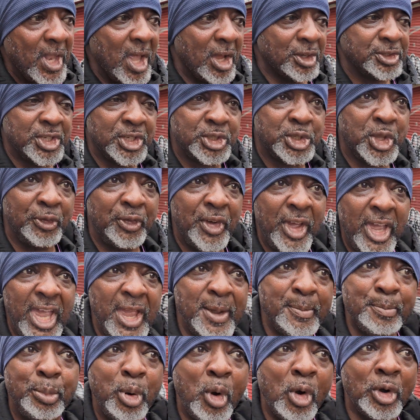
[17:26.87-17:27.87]
Lots of stuff are
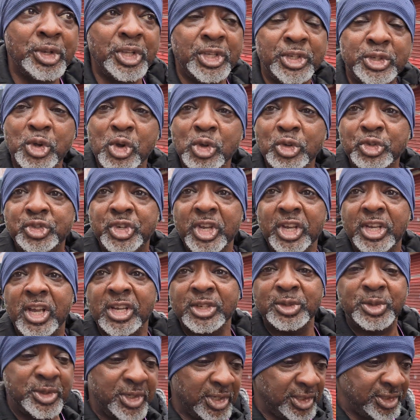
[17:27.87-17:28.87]
imported this country
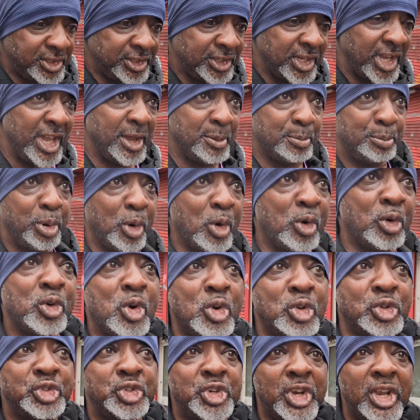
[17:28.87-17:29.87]
because this is an
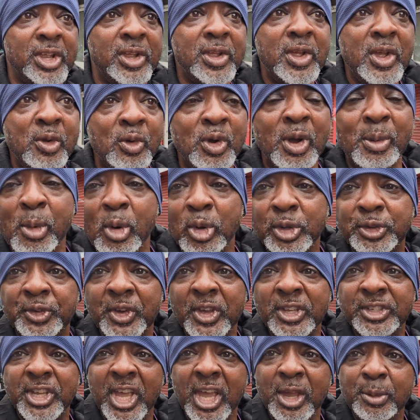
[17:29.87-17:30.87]
import country and
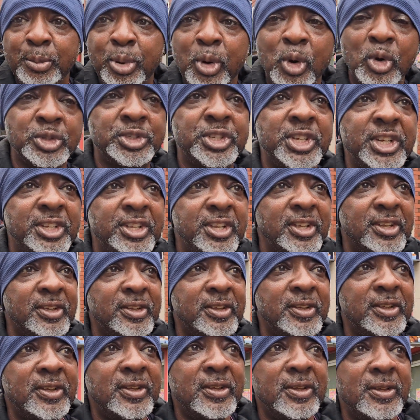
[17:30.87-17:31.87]
most things are imported.
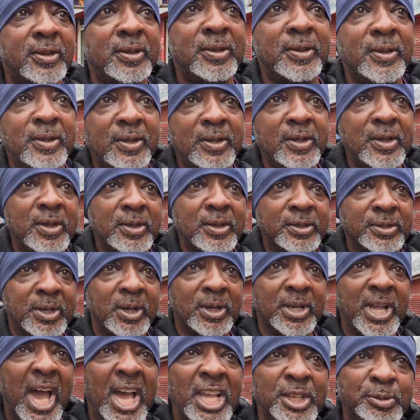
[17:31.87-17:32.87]

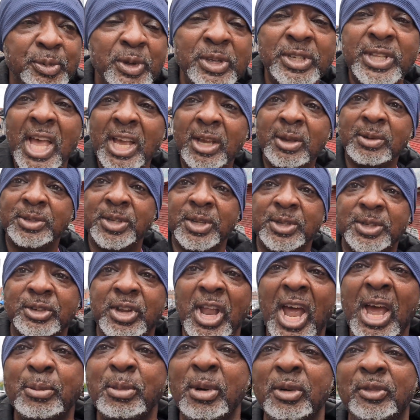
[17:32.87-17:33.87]
So guys, please like and
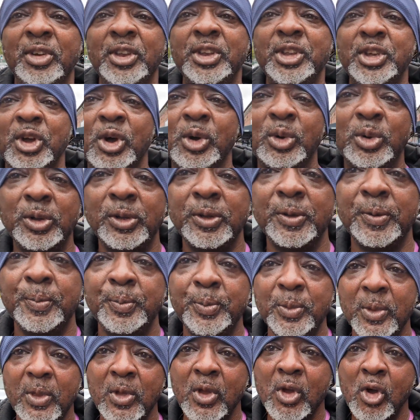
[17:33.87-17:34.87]
subscribe my video.
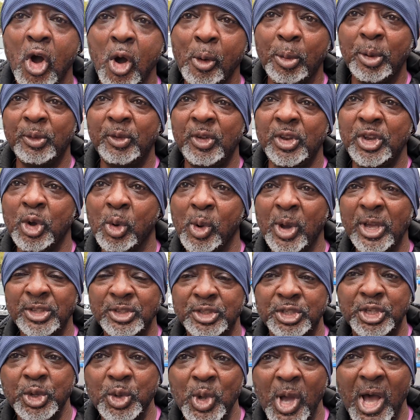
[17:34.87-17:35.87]
Hope the video
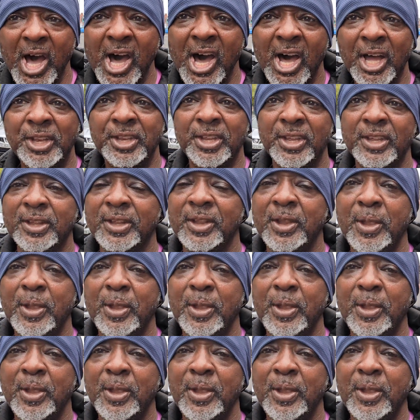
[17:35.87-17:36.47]
ain't too hard.